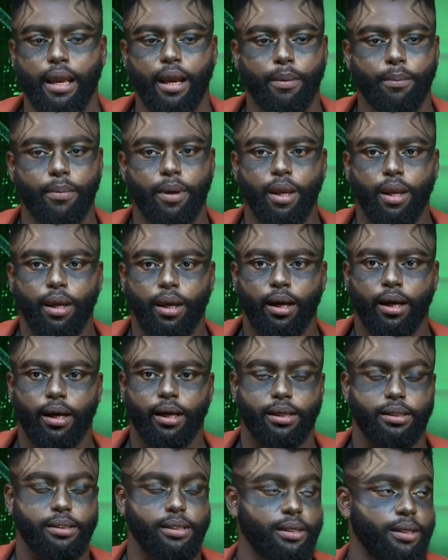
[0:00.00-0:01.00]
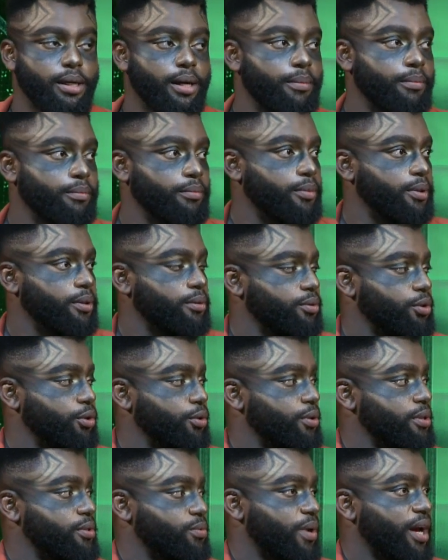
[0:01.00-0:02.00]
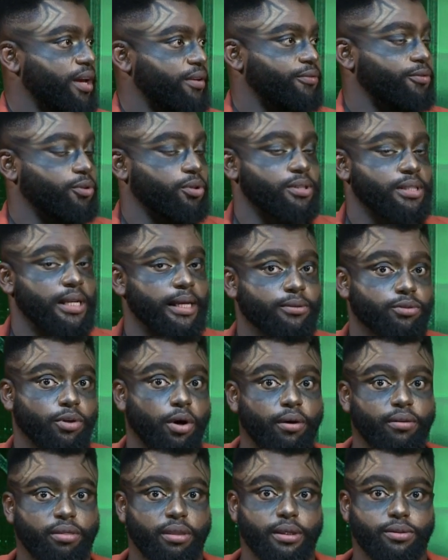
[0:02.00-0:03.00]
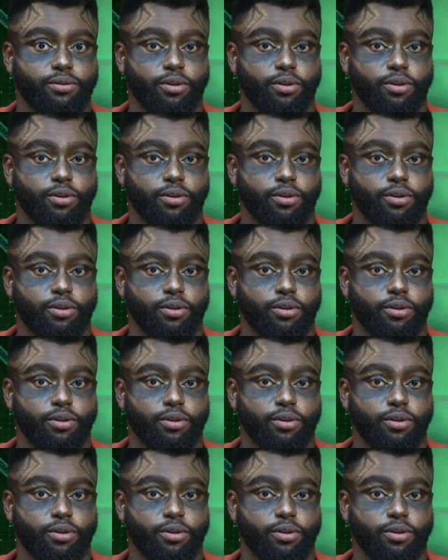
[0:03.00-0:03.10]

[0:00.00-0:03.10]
Um, his, um, you know, his wife looks like Dorothy.